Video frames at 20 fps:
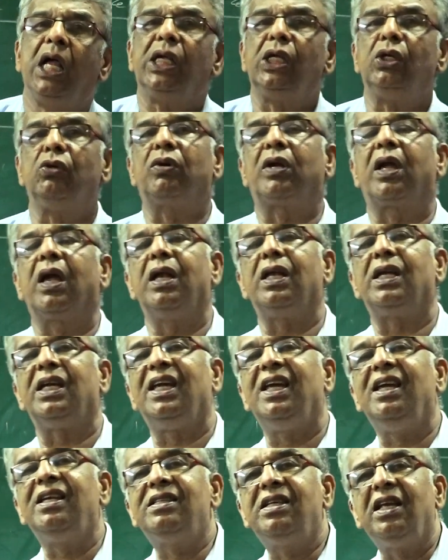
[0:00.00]
you can
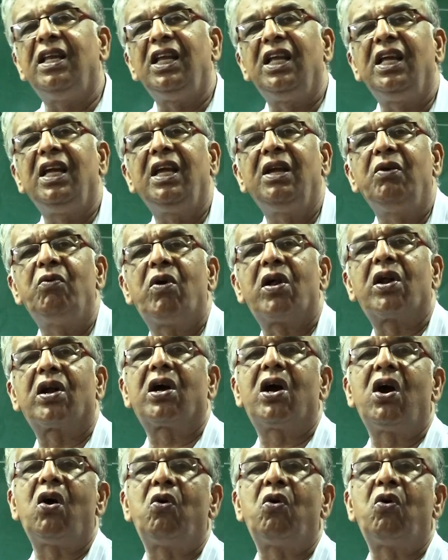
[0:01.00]
easily work